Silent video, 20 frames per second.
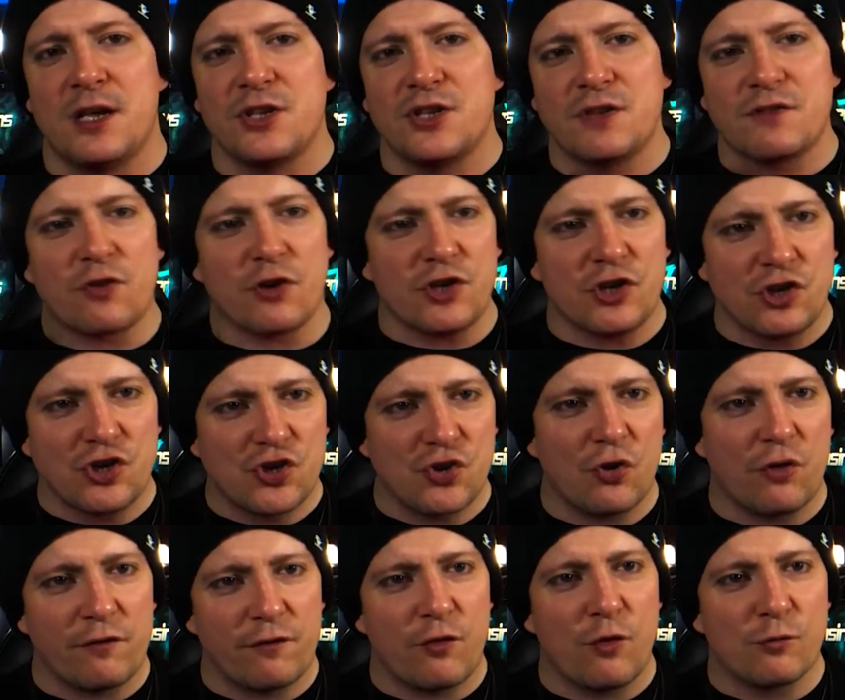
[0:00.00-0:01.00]
You've got your
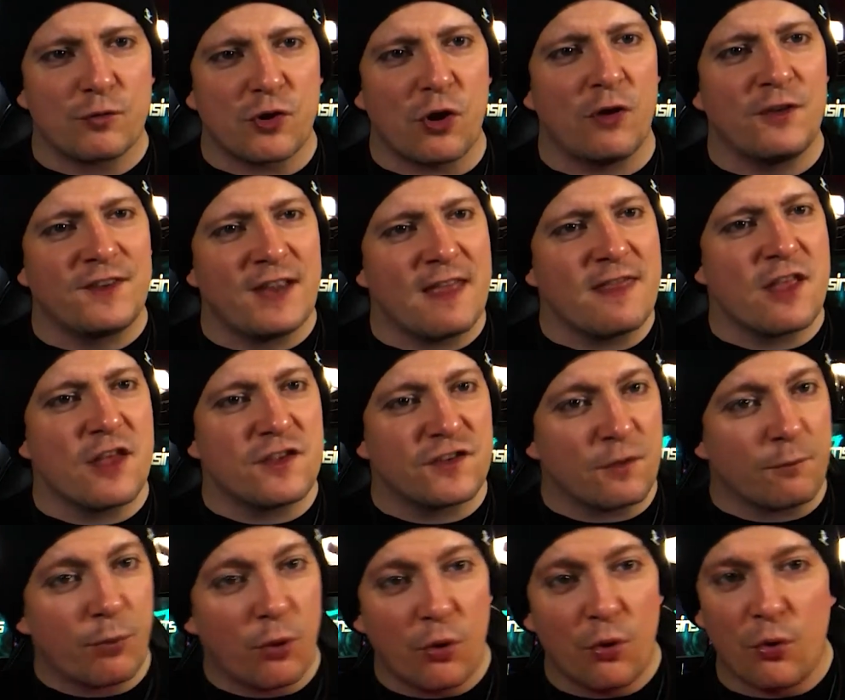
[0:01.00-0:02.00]
short form content that
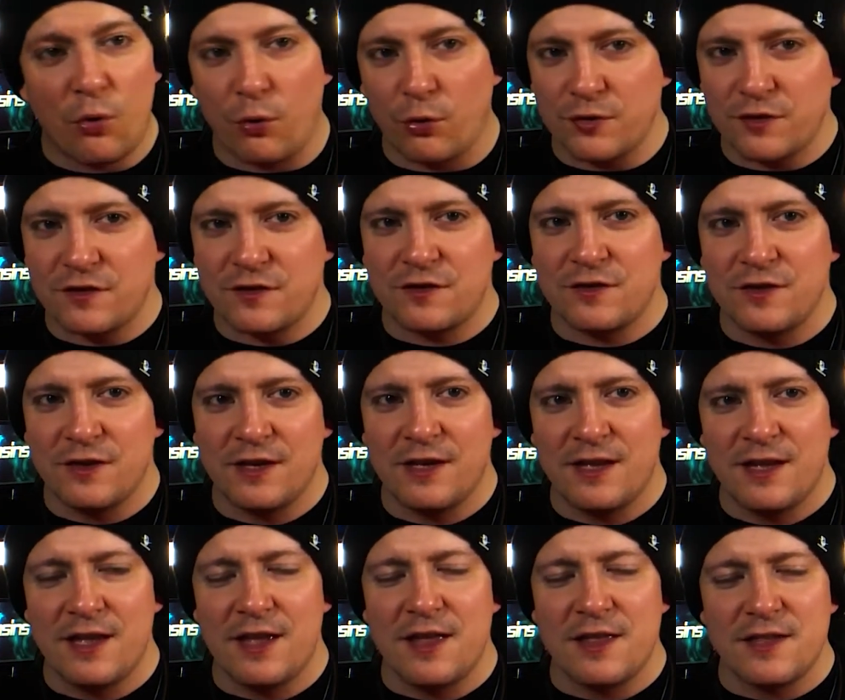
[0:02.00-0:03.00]
supports
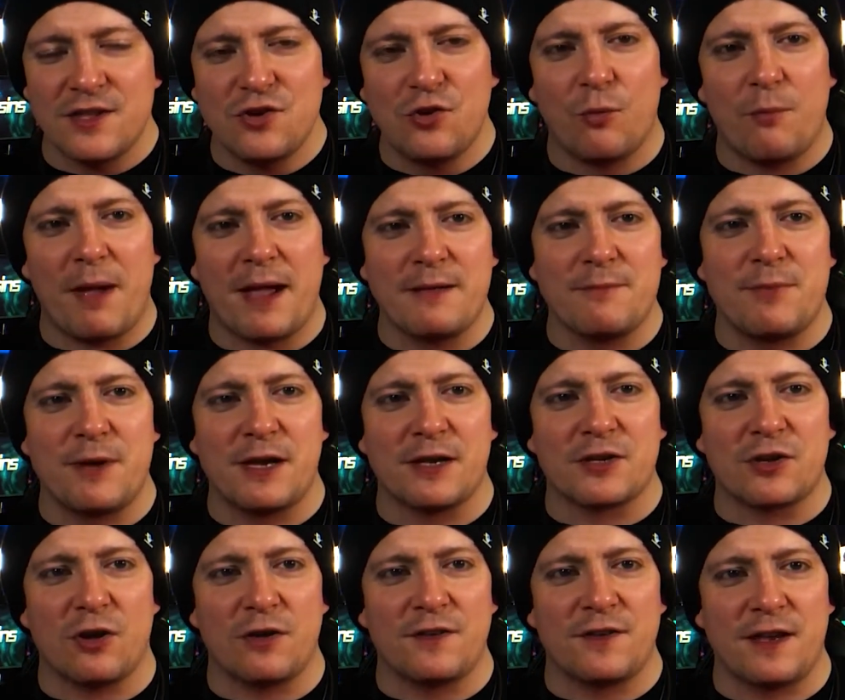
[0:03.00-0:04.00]
your main pillar
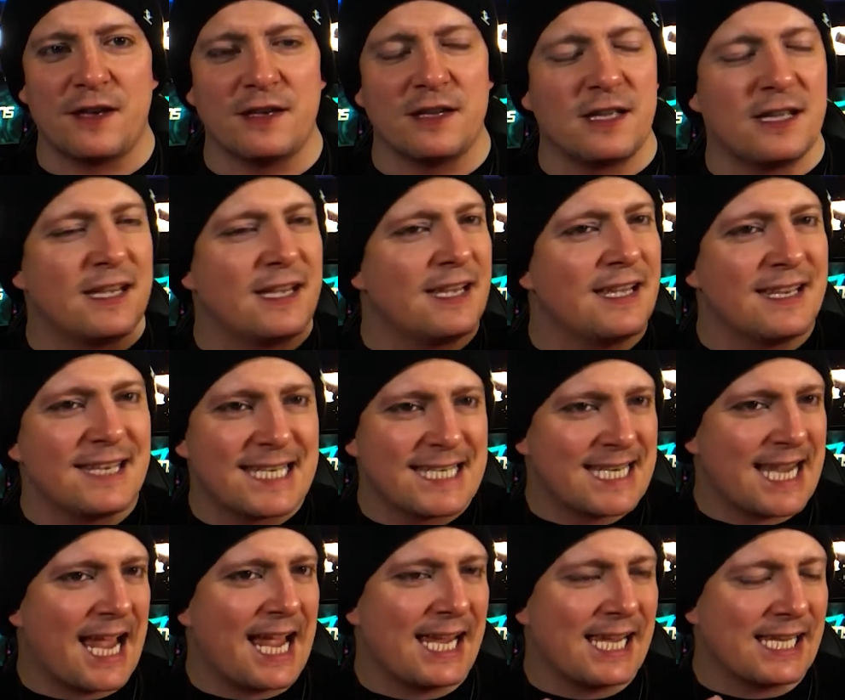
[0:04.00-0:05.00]
content.
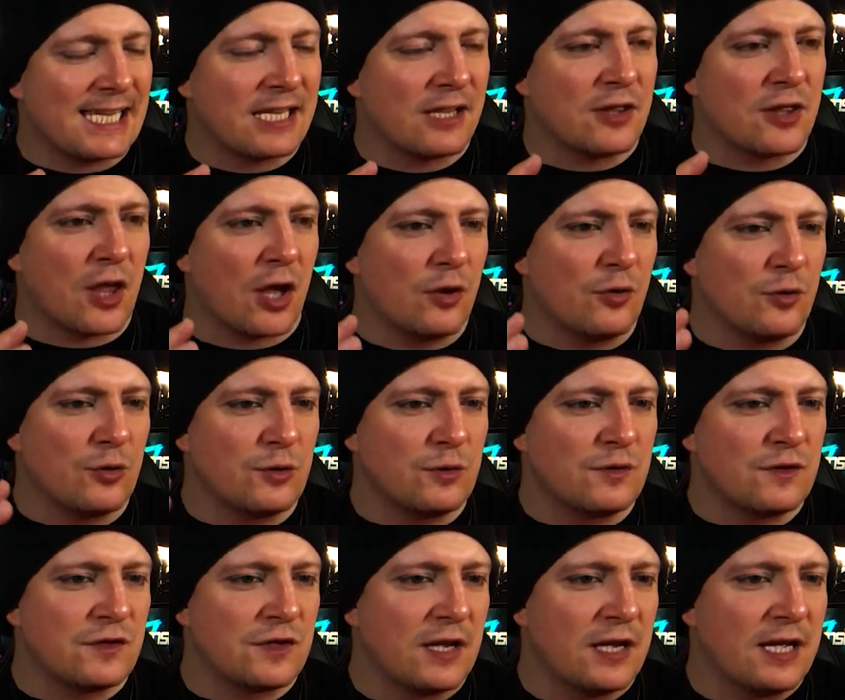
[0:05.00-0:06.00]
Take
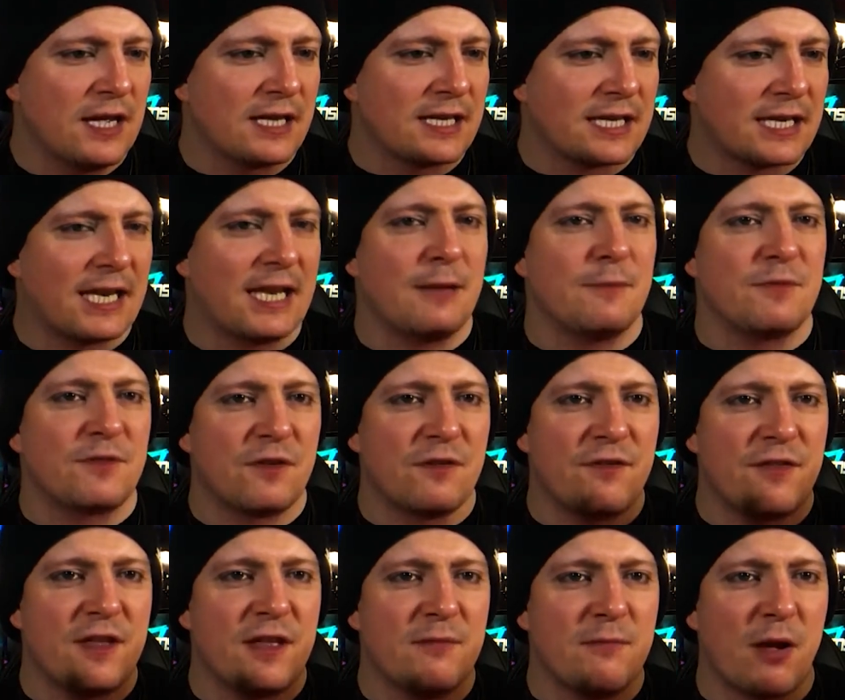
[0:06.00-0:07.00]
those clips
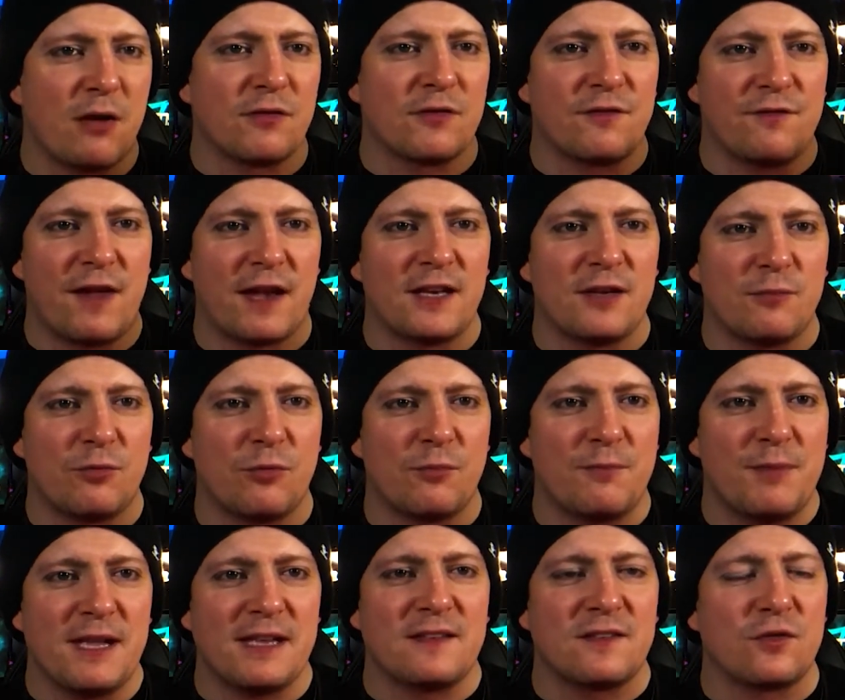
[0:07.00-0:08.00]
of the most valuable
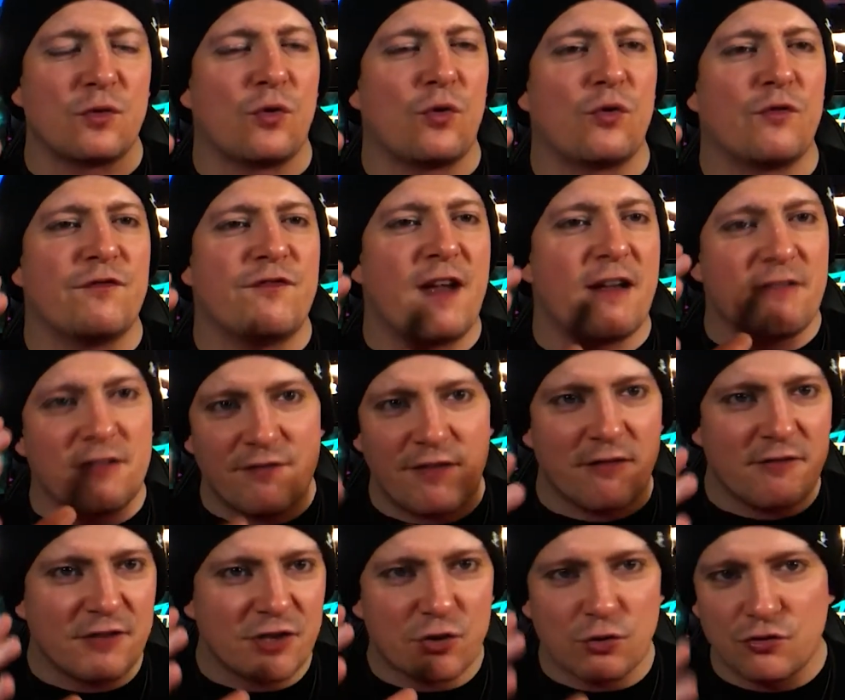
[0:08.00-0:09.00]
bits or very,
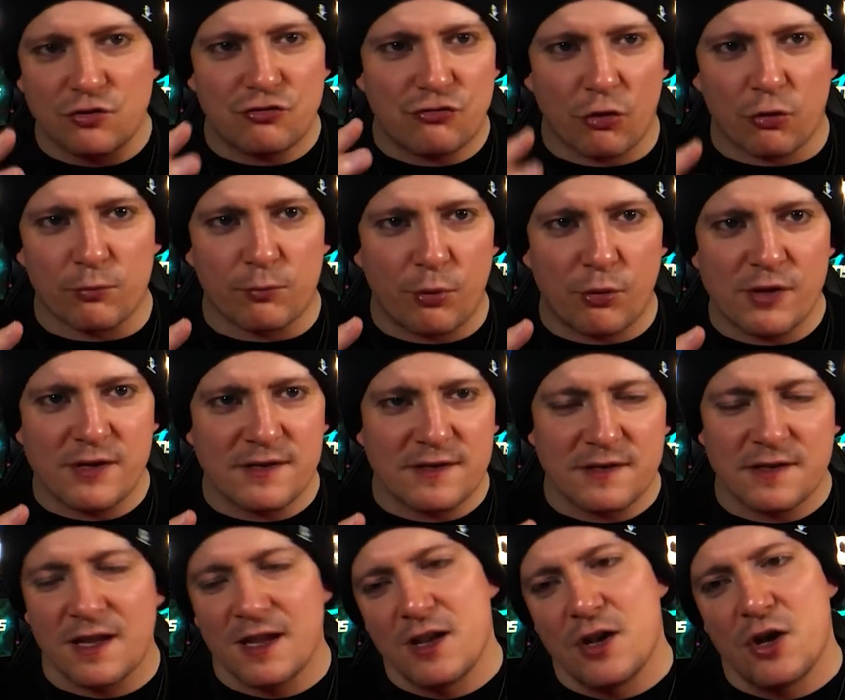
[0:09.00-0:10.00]
very good strong points.